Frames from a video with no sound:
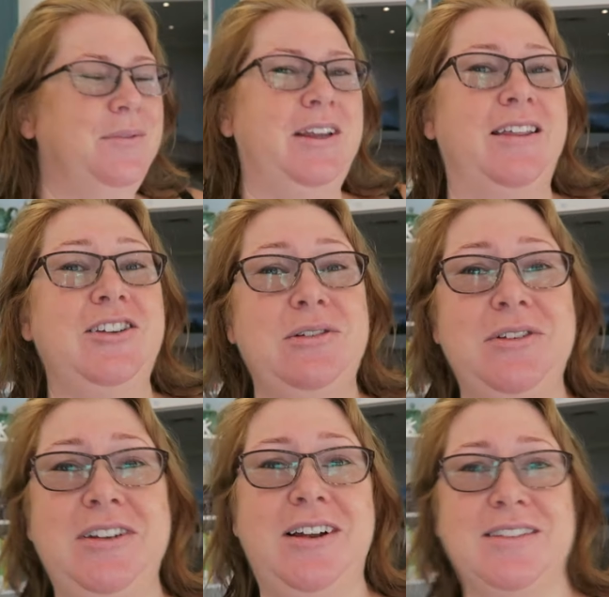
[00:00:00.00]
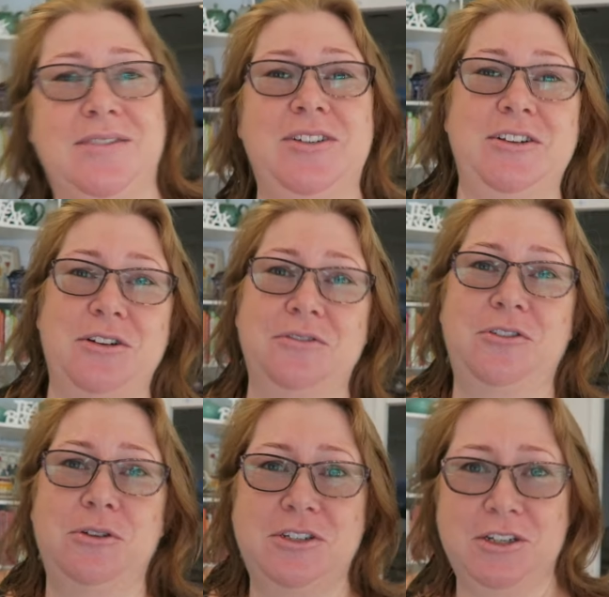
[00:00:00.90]
But yeah, that's really nice. I'm really looking
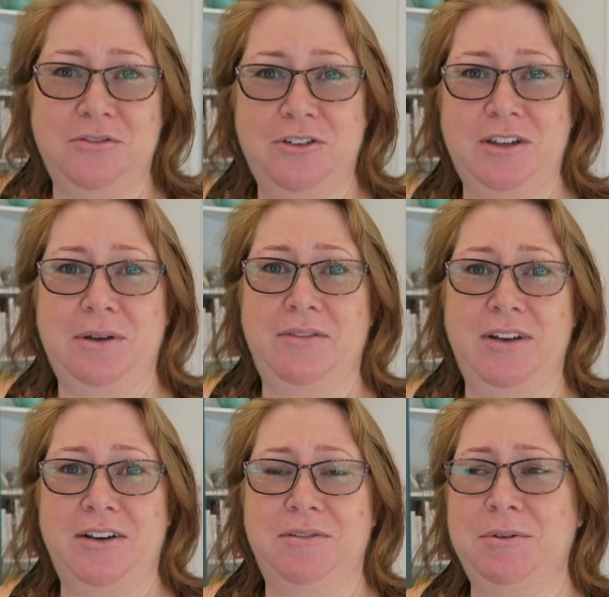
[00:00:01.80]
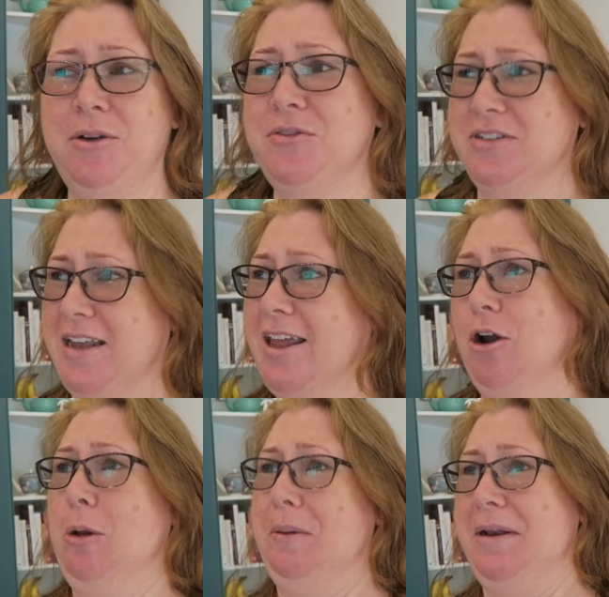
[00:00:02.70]
forward to it. Feels like we haven't had, I know we've just had
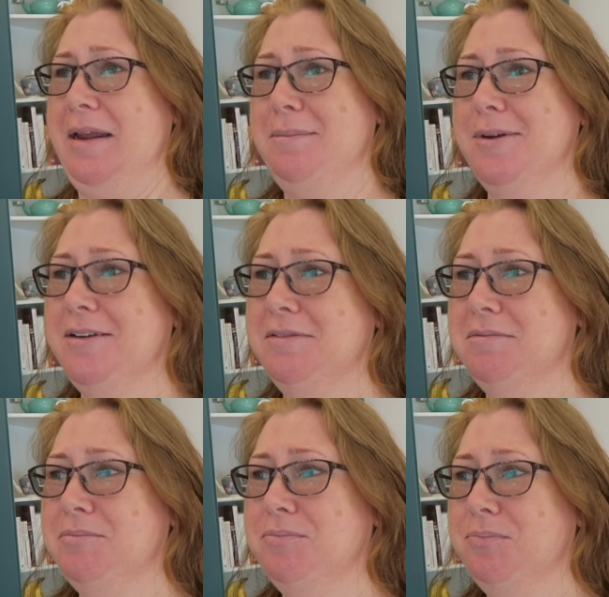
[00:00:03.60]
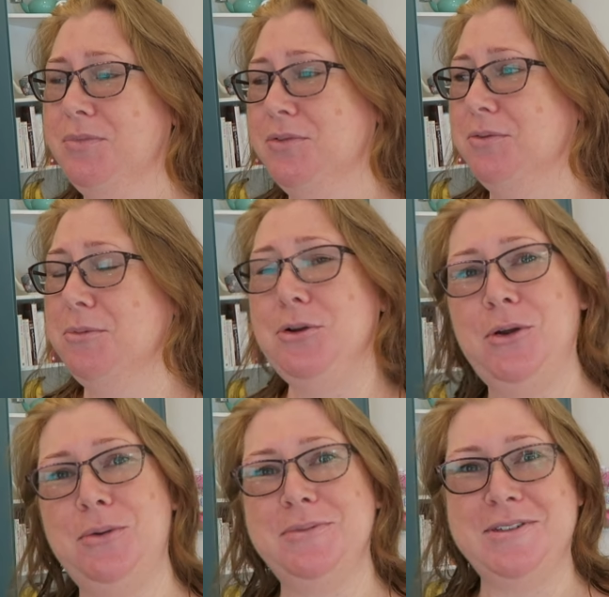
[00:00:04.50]
a holiday, but
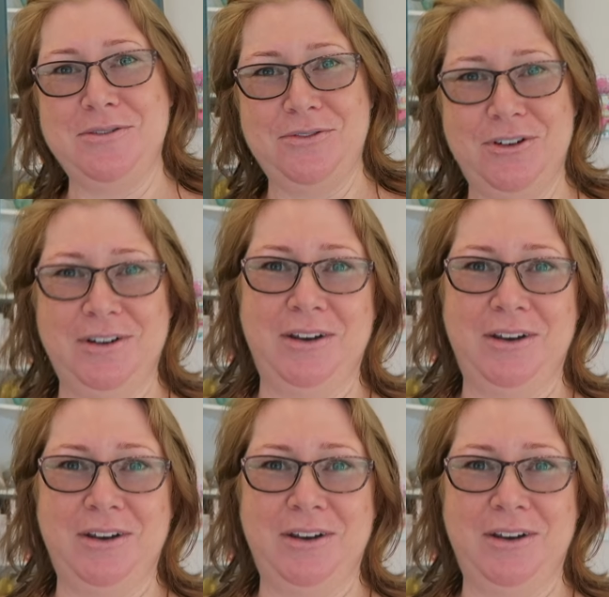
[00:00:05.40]
motorhomes are different.